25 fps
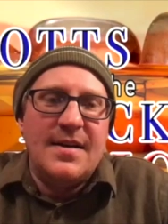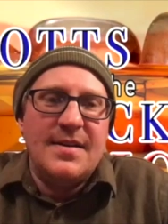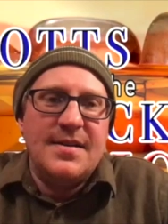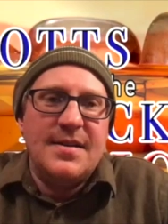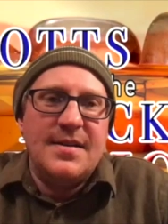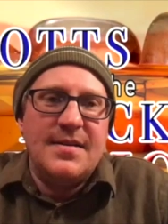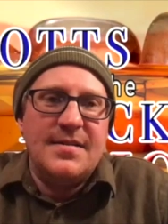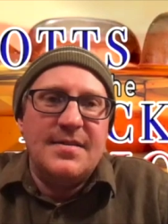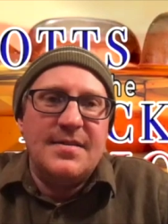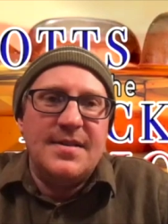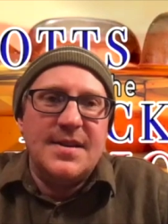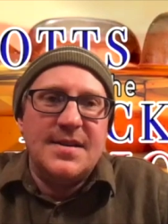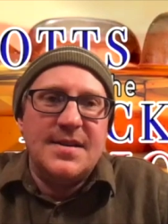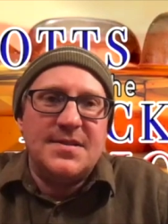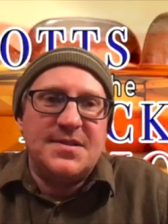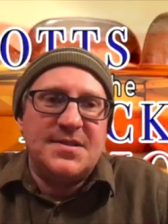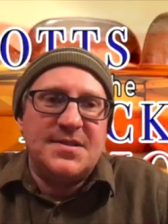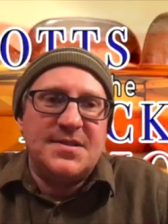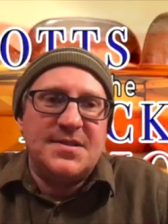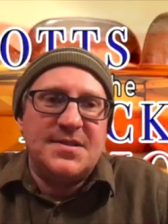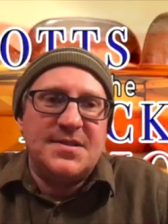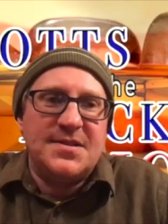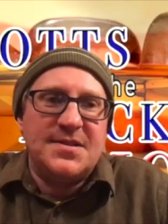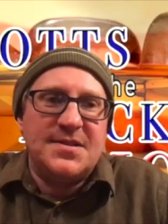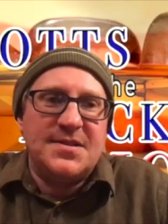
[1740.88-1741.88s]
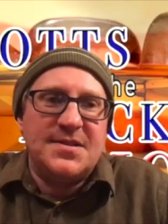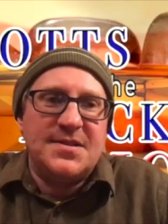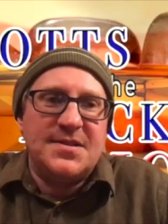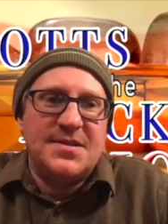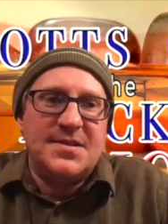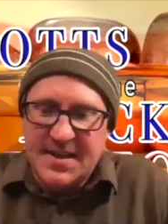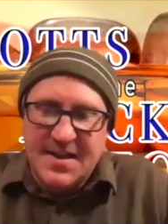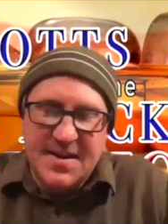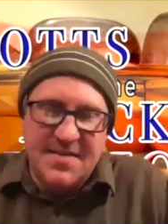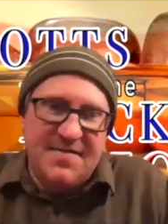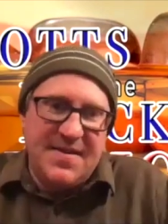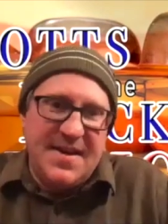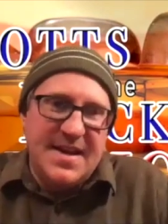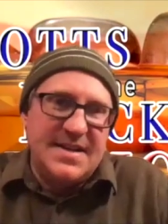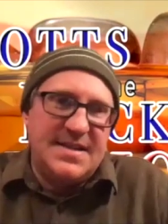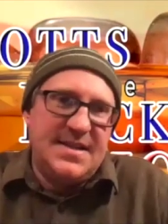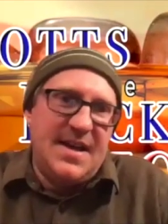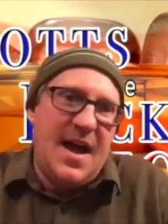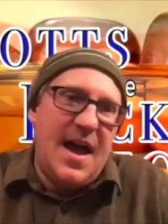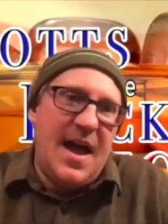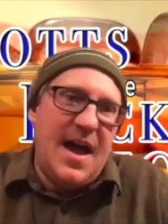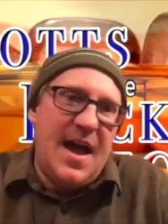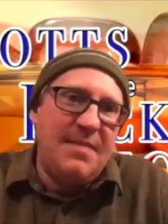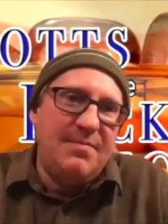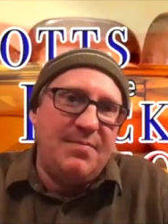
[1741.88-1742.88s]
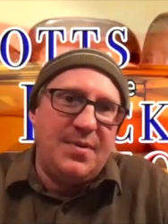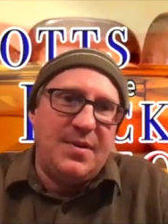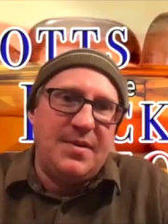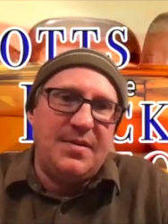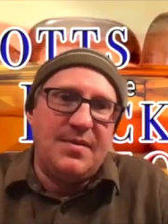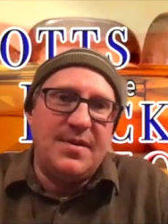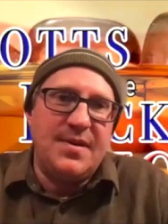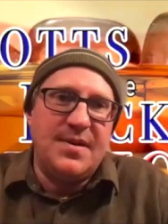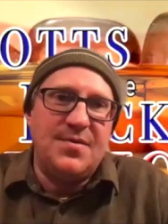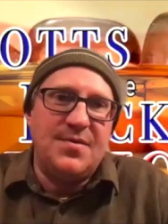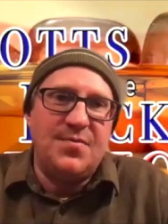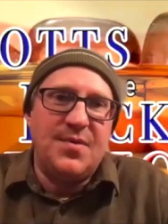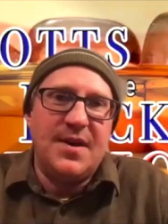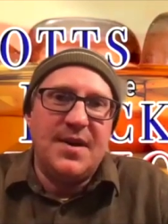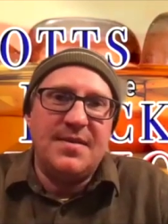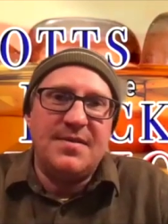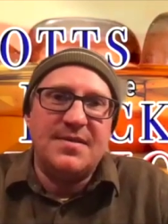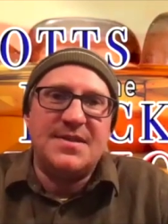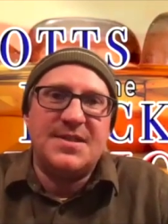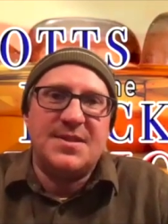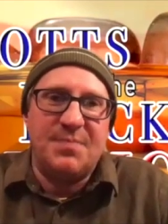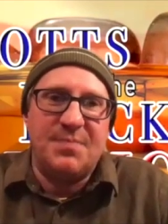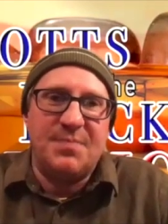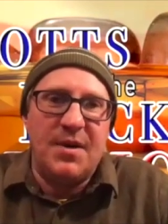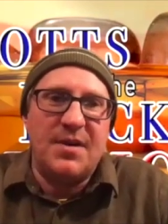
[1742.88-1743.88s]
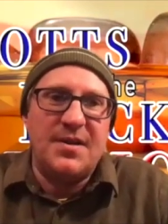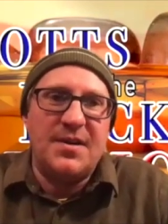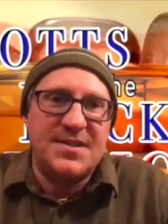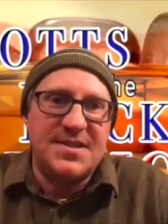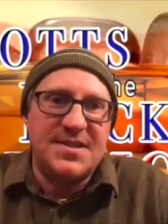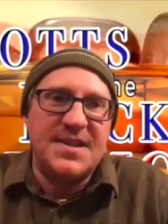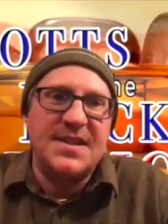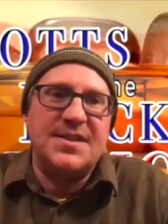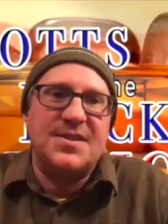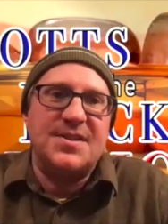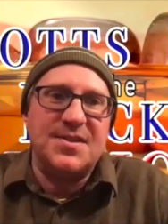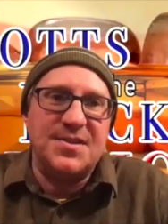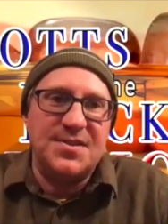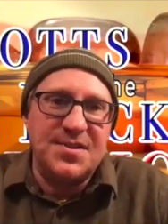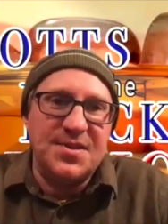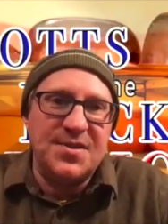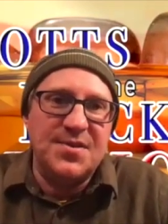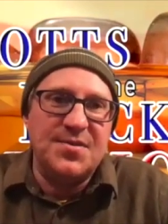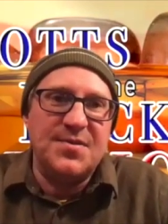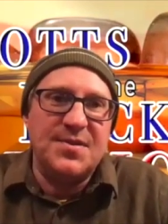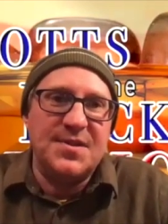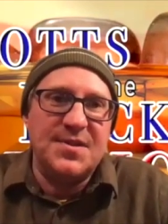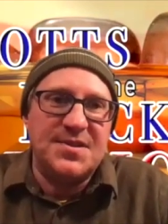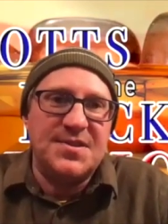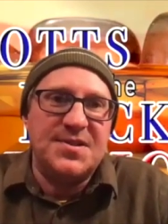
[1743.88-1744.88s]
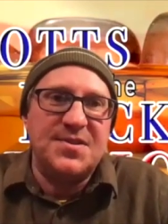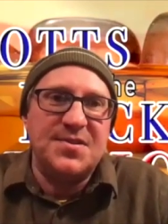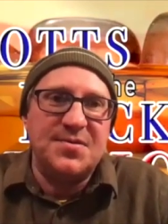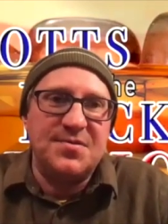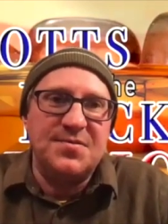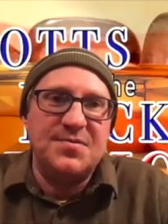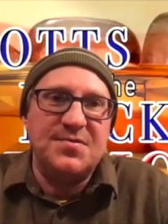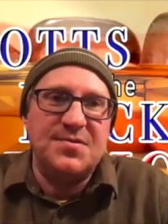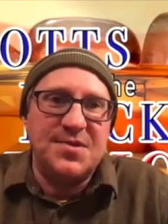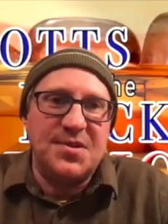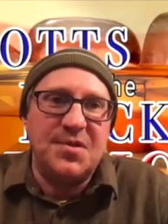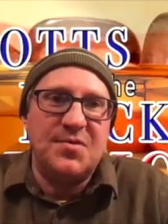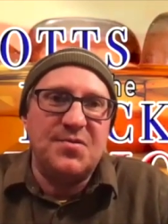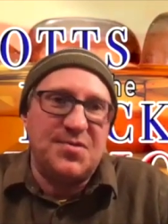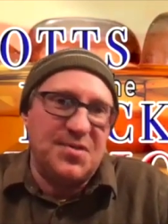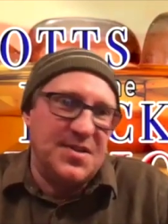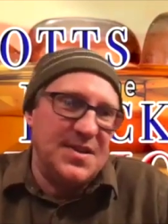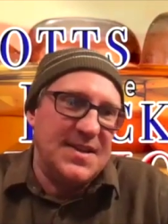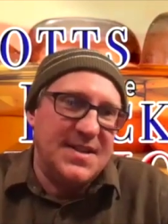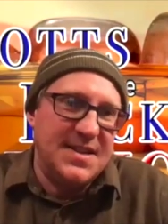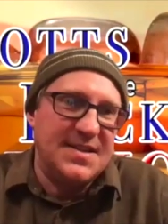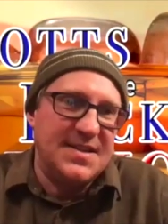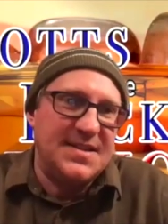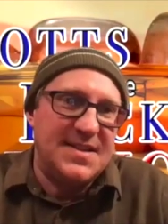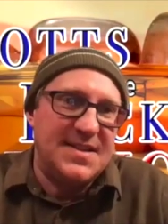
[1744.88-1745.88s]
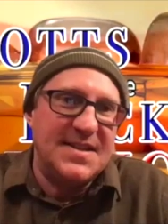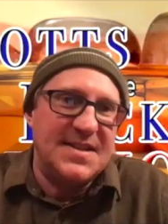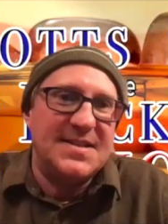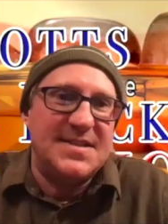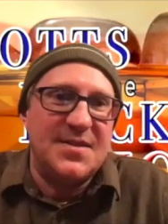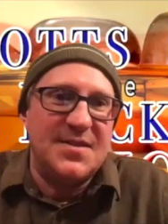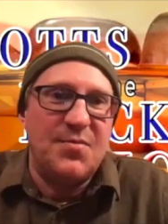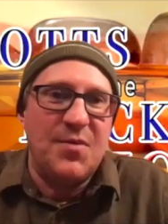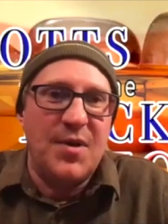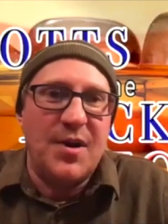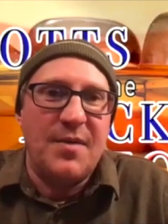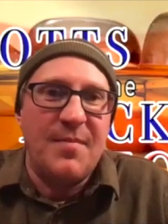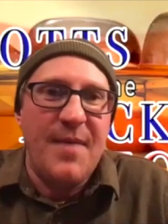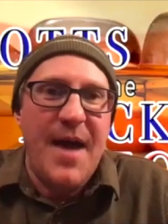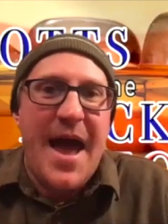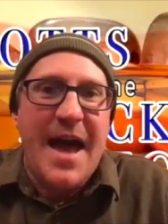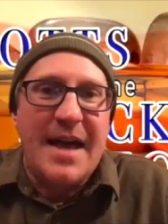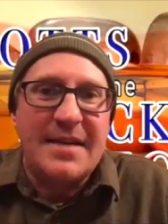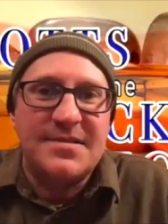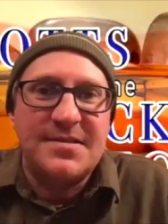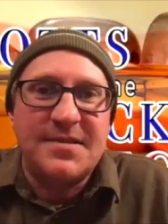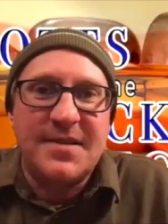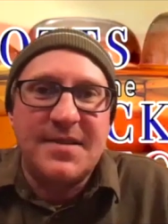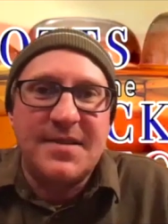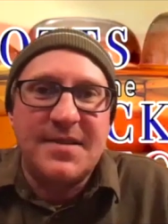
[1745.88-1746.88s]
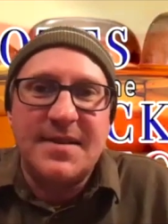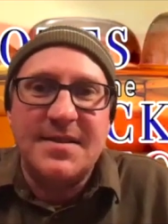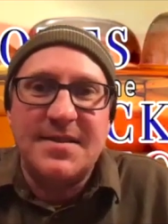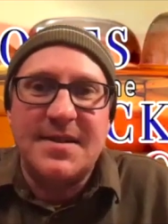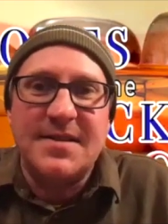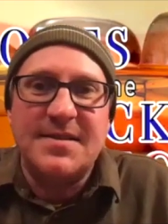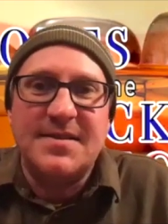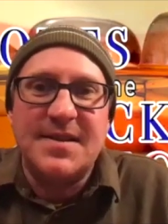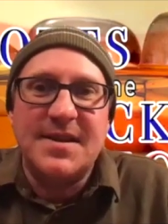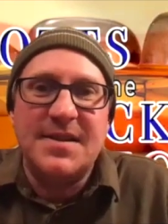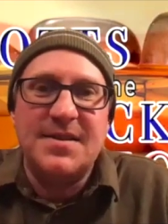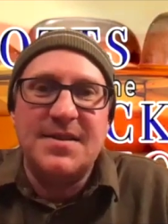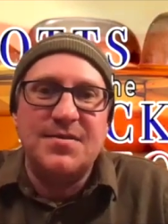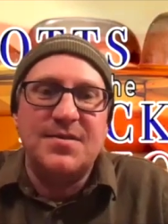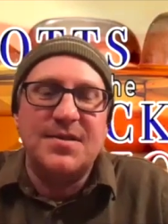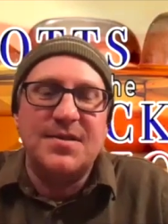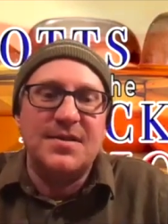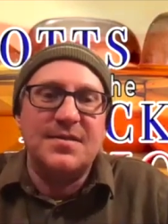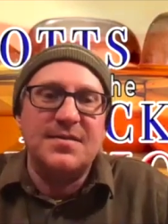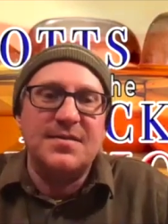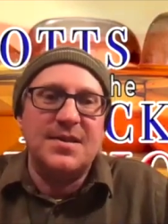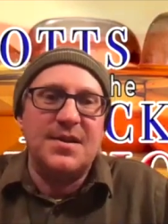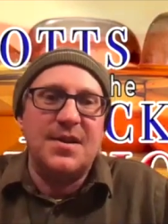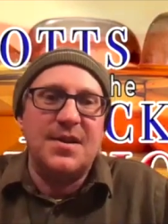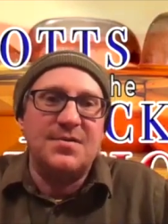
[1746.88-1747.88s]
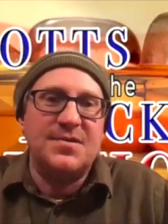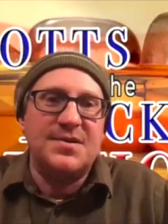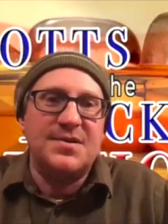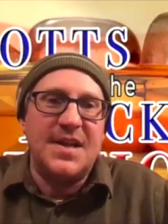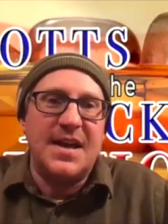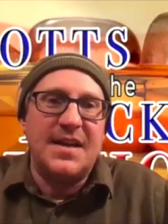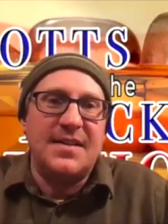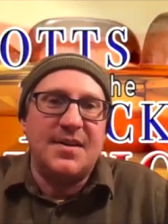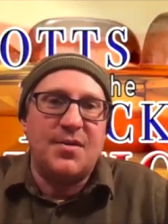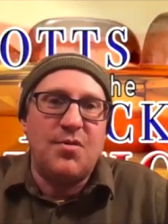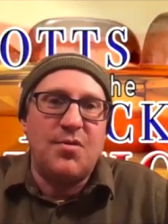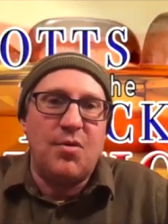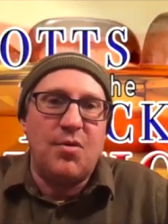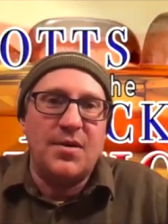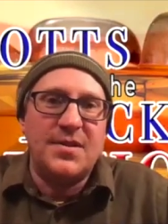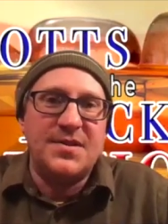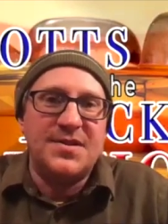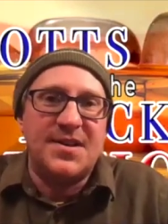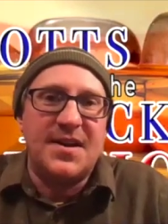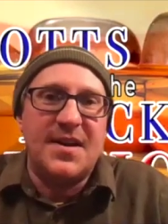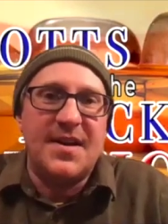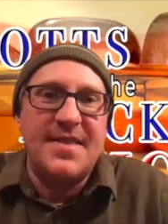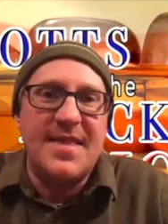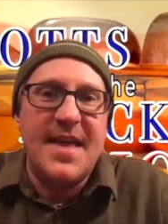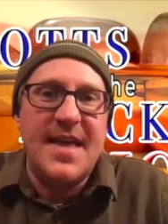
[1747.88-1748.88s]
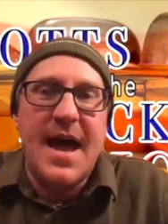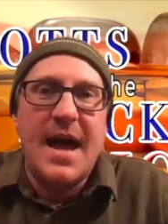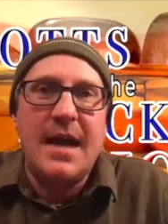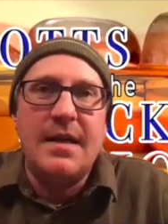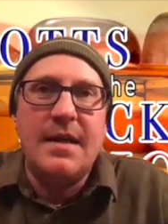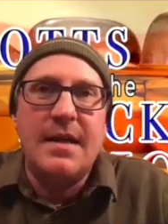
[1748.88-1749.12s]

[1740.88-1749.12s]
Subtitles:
this pretty significant time period where the smartest thing to do is to socially distance and wear a mask and continue to stay the course on that,